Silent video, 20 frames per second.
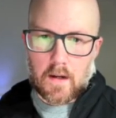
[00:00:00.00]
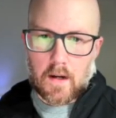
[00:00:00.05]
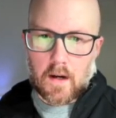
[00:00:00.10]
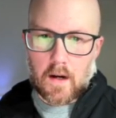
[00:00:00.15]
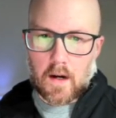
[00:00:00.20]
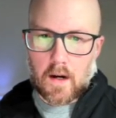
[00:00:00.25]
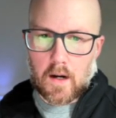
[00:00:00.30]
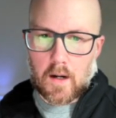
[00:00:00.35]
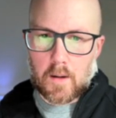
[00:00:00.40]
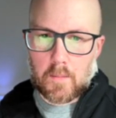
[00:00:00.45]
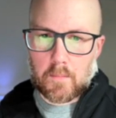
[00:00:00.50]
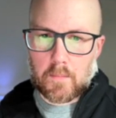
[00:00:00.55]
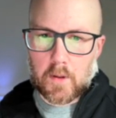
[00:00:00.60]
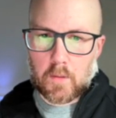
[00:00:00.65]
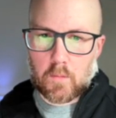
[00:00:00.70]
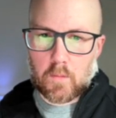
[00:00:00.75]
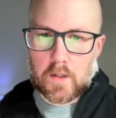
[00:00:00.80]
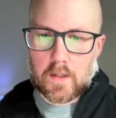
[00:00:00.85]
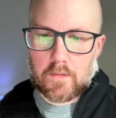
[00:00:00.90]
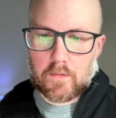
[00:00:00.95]
um,
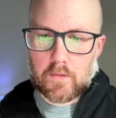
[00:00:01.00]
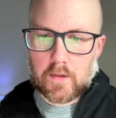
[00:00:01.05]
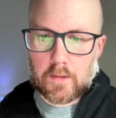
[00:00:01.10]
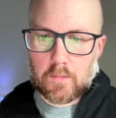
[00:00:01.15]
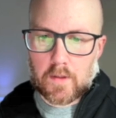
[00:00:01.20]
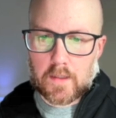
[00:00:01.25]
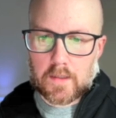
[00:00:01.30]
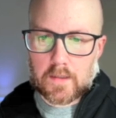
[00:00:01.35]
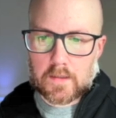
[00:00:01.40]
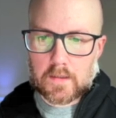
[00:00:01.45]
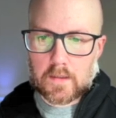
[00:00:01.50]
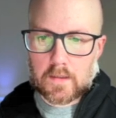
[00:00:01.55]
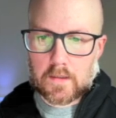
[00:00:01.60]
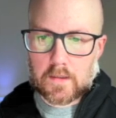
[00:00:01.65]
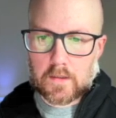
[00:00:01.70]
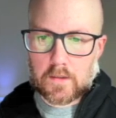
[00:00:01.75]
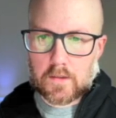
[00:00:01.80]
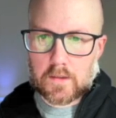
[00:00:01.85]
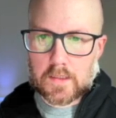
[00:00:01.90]
but what if we wanted to do,